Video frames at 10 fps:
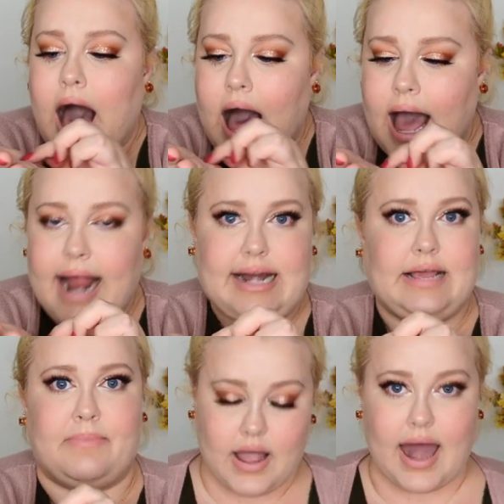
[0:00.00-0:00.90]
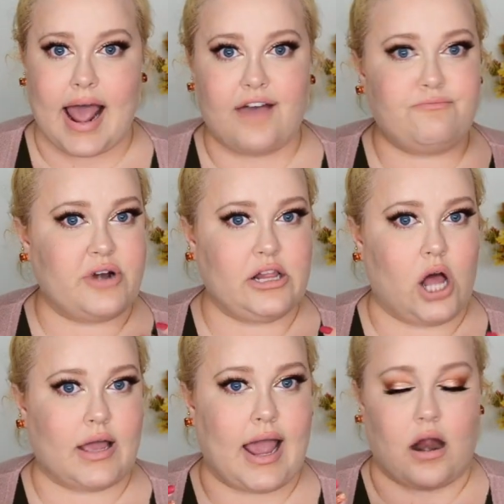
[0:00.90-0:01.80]
tiny bit. And I have pretty
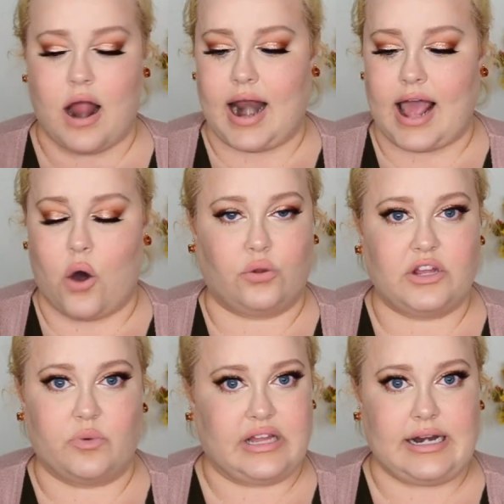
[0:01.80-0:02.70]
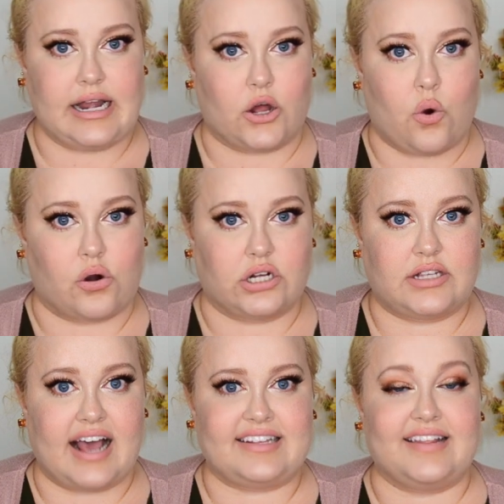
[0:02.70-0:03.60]
long hair and I only really need a quarter
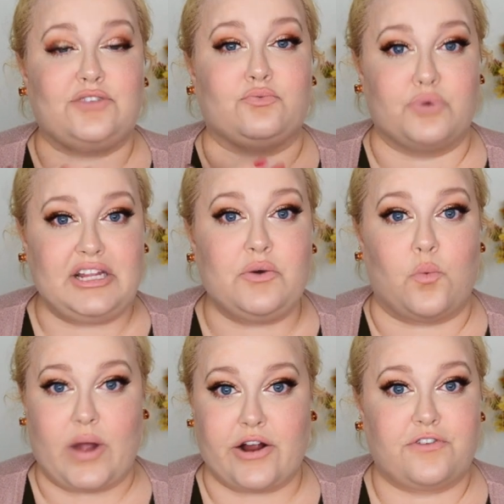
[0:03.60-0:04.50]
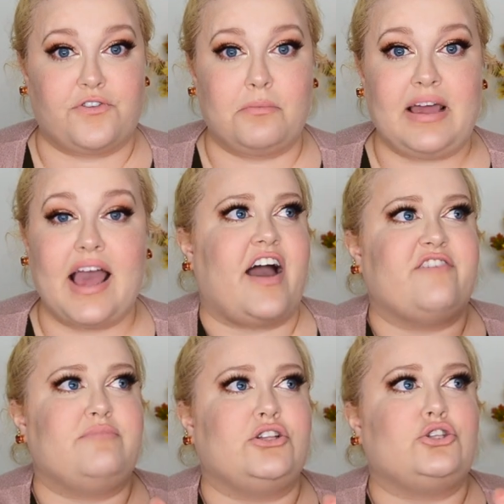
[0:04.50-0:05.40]
size and that's really weird for me.
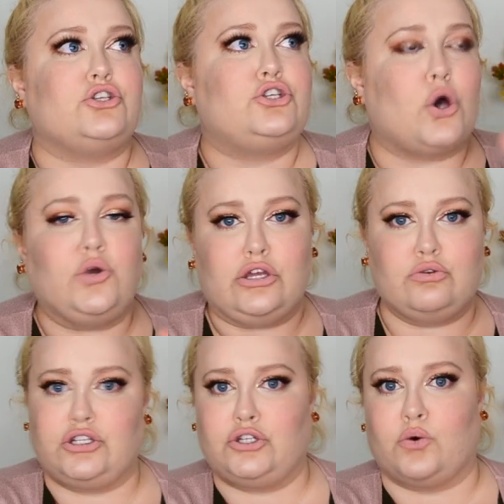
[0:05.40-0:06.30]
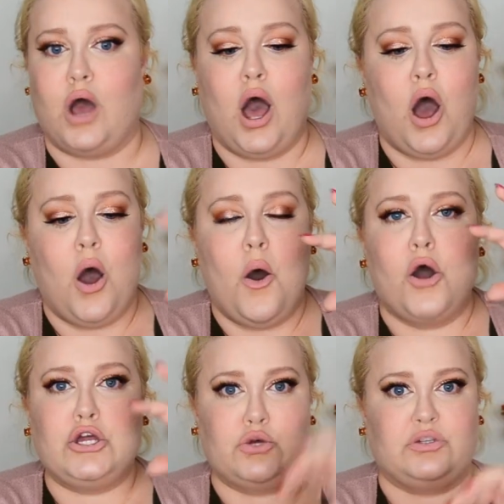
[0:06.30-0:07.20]
I've been so used to
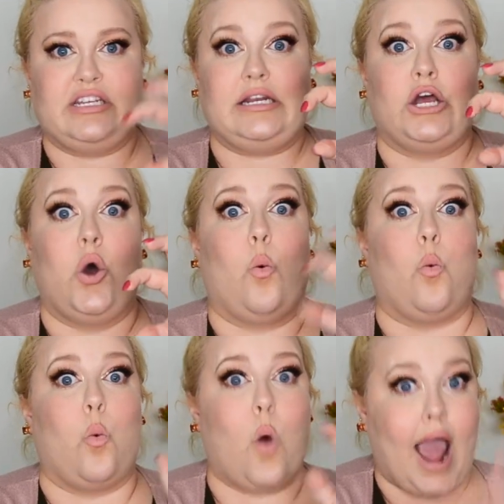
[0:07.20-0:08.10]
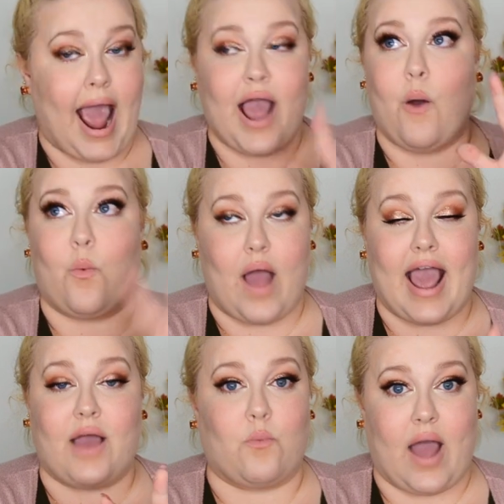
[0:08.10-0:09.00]
using way,
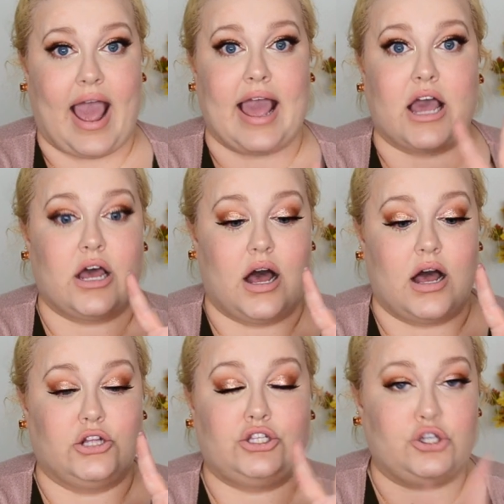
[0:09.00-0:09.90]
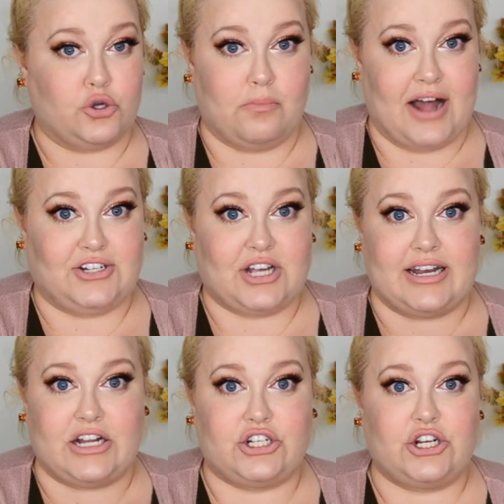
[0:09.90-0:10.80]
way, way too much
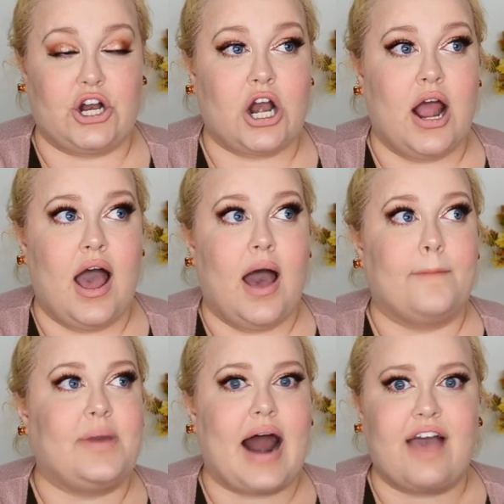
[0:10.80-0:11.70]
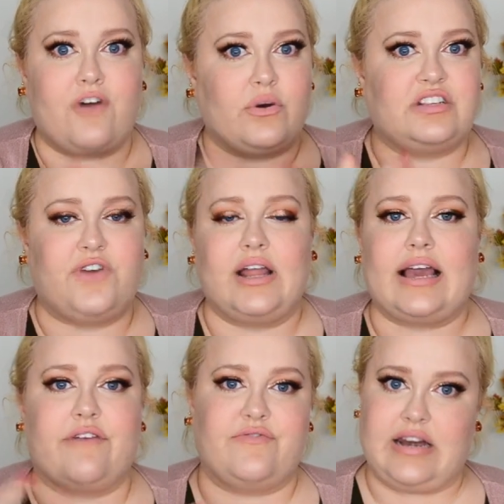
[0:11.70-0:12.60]
conditioner, but I've always felt
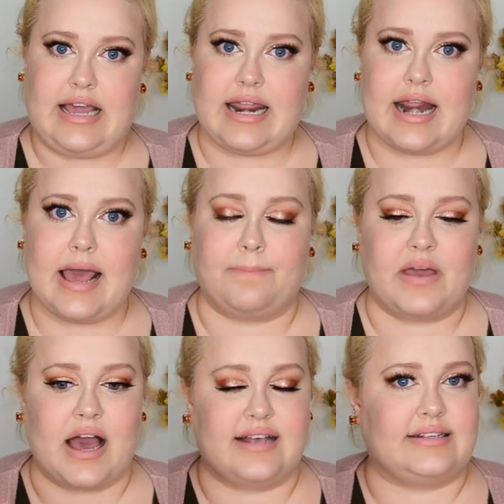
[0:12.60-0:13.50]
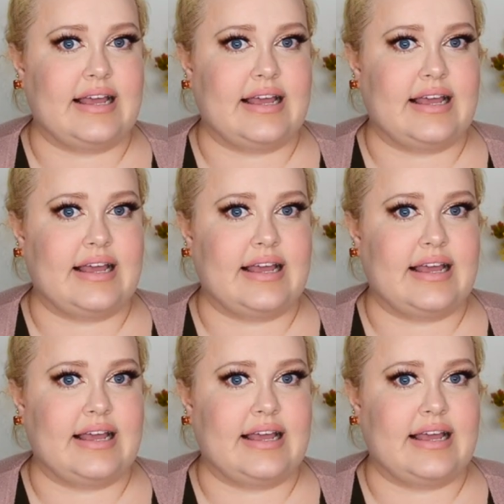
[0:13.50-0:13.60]
like I've needed it because